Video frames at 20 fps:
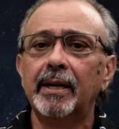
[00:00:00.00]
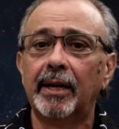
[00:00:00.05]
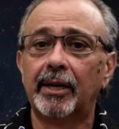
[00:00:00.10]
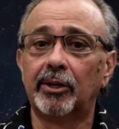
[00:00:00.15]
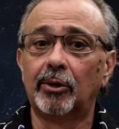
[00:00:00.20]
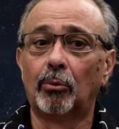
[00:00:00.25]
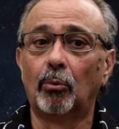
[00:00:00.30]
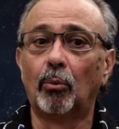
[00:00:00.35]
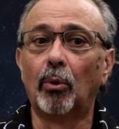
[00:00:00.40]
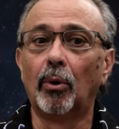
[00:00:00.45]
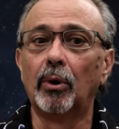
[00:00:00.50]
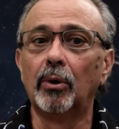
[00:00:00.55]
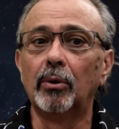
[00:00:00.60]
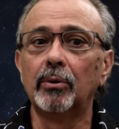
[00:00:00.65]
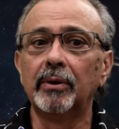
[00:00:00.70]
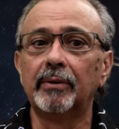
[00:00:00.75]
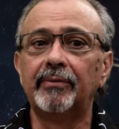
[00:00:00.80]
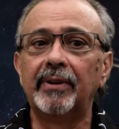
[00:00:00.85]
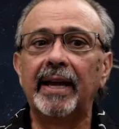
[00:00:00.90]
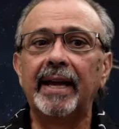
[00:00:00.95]
and a
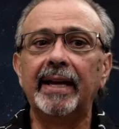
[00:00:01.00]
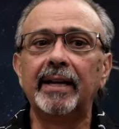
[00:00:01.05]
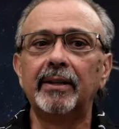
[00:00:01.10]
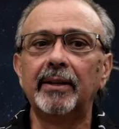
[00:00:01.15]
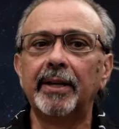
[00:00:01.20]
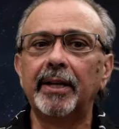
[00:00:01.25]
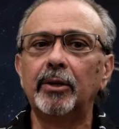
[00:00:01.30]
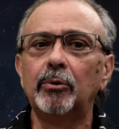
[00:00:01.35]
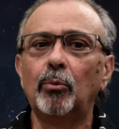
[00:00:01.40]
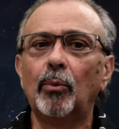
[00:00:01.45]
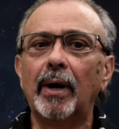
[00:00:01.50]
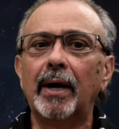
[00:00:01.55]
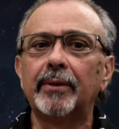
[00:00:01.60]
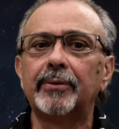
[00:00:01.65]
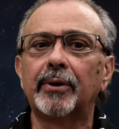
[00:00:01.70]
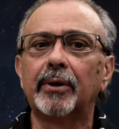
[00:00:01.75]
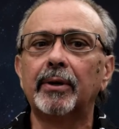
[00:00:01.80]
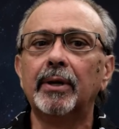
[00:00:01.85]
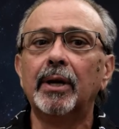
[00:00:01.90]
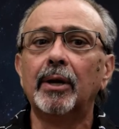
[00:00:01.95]
world of alien
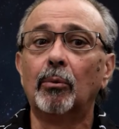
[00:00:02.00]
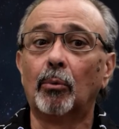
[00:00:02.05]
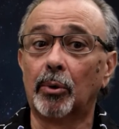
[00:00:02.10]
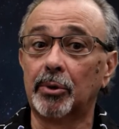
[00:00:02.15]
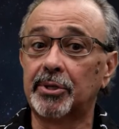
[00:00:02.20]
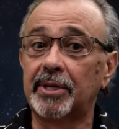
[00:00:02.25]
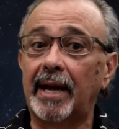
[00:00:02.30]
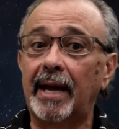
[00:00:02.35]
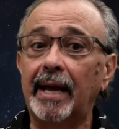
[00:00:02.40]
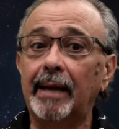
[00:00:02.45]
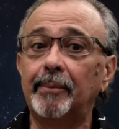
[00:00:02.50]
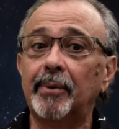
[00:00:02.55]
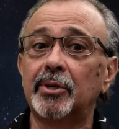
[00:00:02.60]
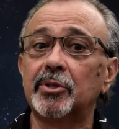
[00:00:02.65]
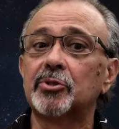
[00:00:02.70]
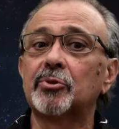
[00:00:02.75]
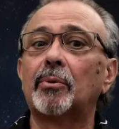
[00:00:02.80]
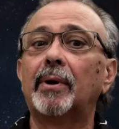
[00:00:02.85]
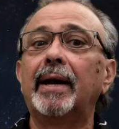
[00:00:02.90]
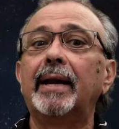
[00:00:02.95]
weather where
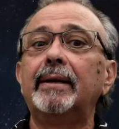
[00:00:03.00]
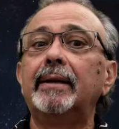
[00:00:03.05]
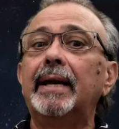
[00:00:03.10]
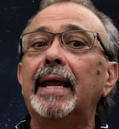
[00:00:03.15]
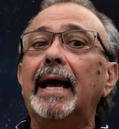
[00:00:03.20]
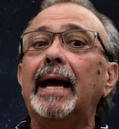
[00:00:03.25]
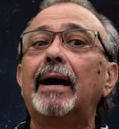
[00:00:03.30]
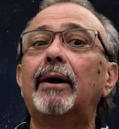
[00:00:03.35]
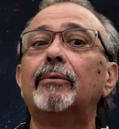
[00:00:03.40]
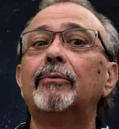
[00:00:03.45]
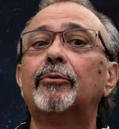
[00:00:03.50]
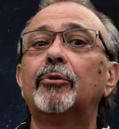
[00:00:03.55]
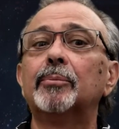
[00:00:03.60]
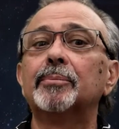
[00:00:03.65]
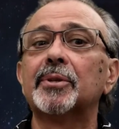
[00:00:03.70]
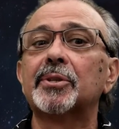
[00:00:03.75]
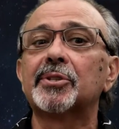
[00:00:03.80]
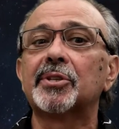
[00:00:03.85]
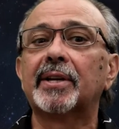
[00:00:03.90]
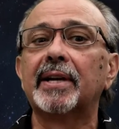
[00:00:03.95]
diamonds rain down from
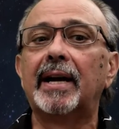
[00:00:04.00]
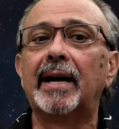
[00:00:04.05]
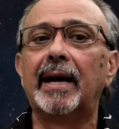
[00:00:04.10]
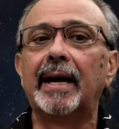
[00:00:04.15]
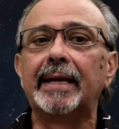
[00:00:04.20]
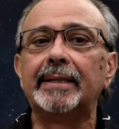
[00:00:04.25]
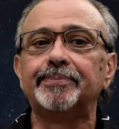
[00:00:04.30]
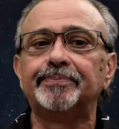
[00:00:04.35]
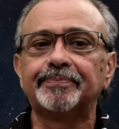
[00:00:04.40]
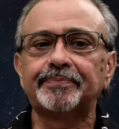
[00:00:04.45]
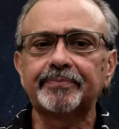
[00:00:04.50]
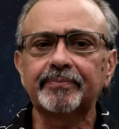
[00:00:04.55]
the sky.